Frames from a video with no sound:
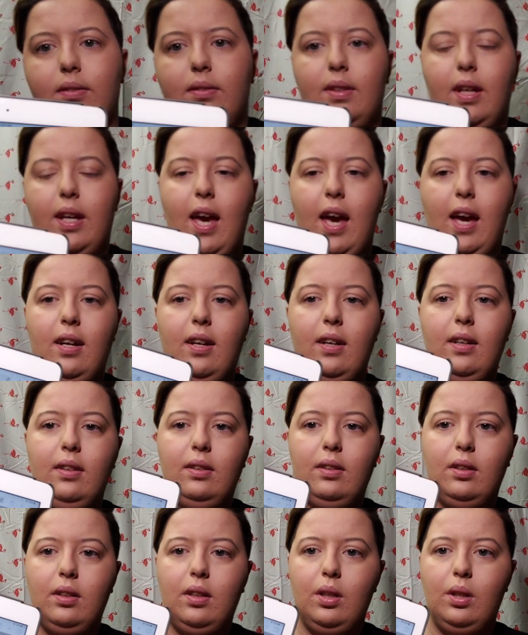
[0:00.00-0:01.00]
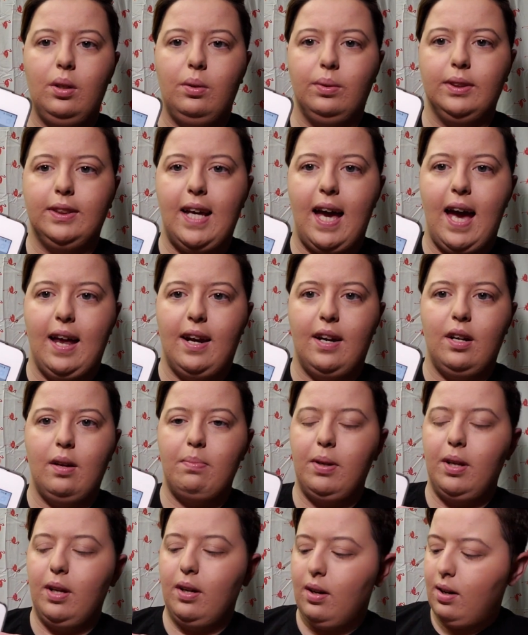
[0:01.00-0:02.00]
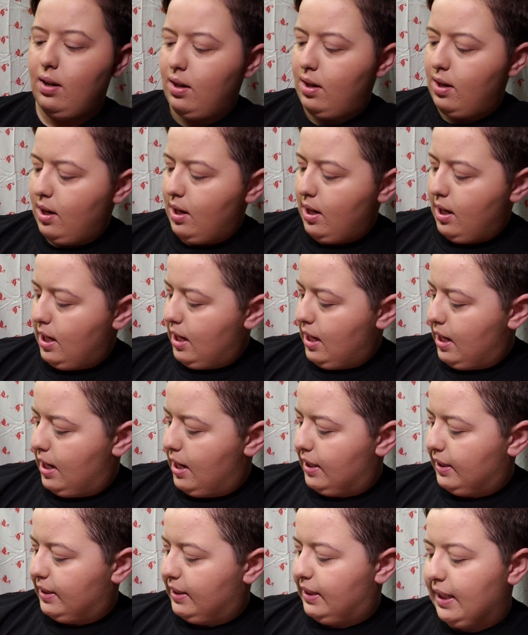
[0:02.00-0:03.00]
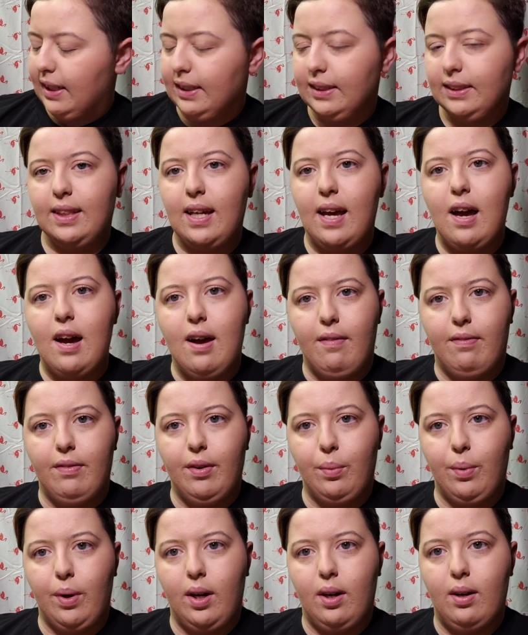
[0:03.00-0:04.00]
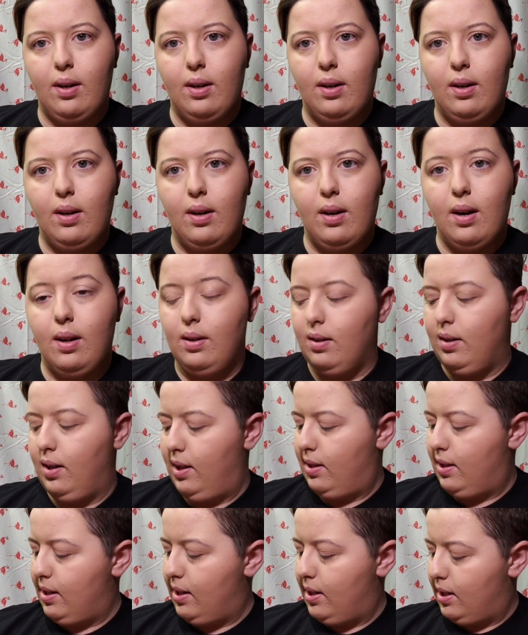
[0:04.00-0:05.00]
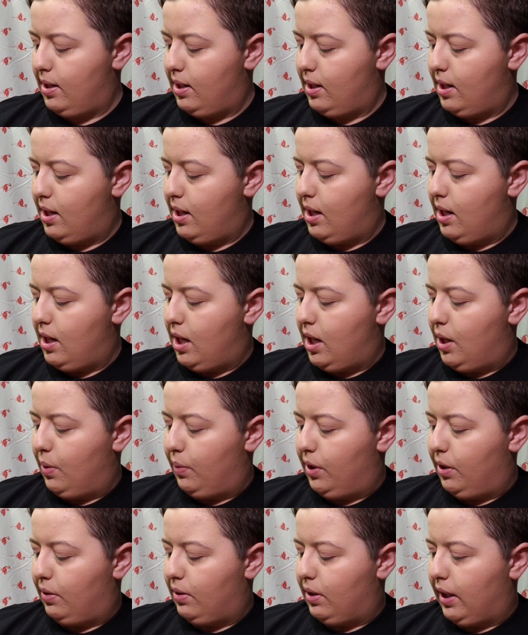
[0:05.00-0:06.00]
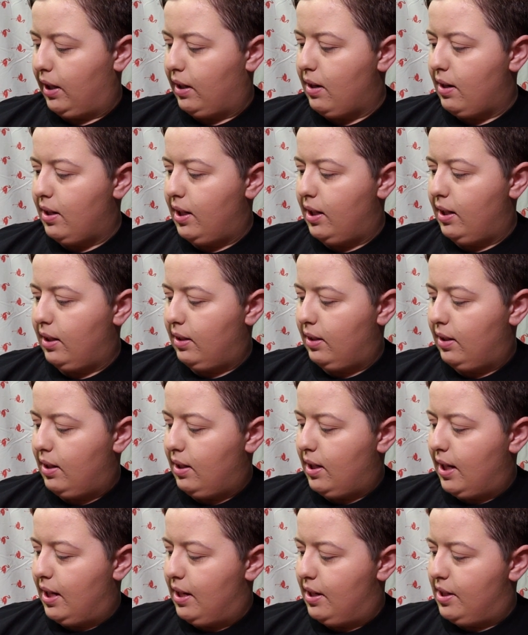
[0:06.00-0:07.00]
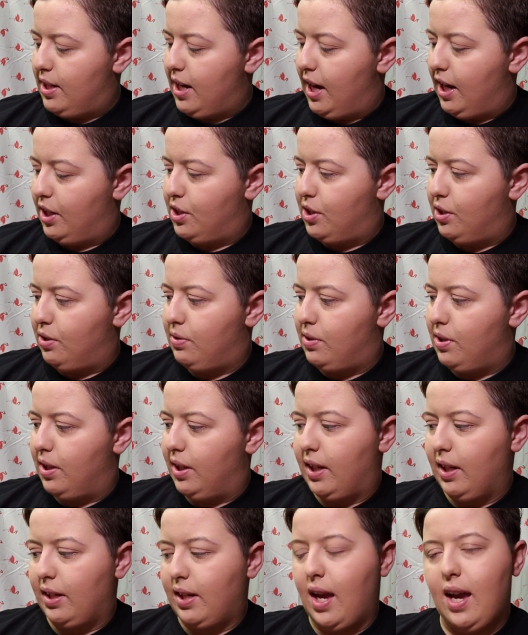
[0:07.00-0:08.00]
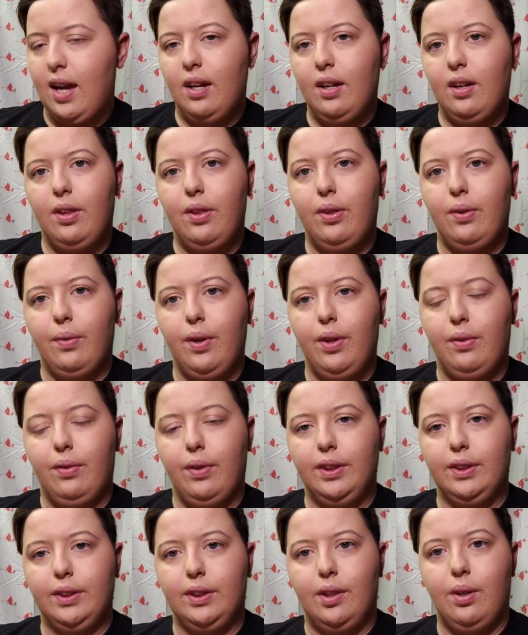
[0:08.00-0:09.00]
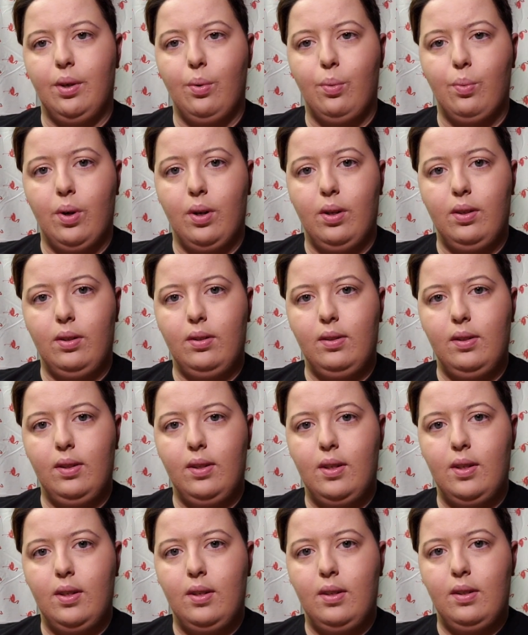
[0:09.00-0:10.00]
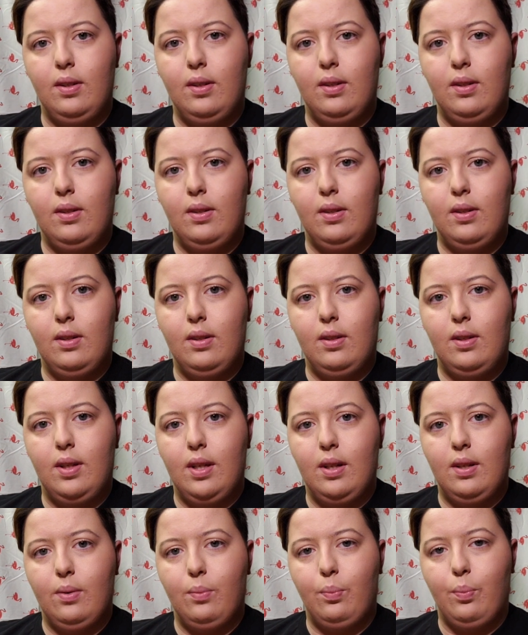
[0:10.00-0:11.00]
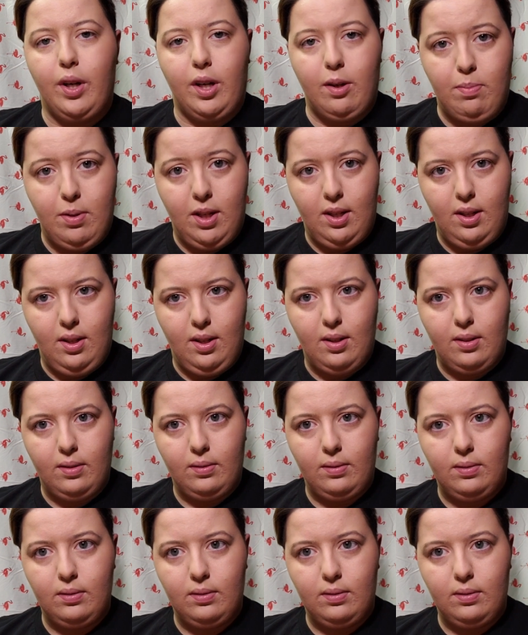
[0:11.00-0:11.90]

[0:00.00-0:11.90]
cicada was added up here, and it says everywhere underneath it, and when you click on it, it takes you to the Cicada 3301 Wikipedia.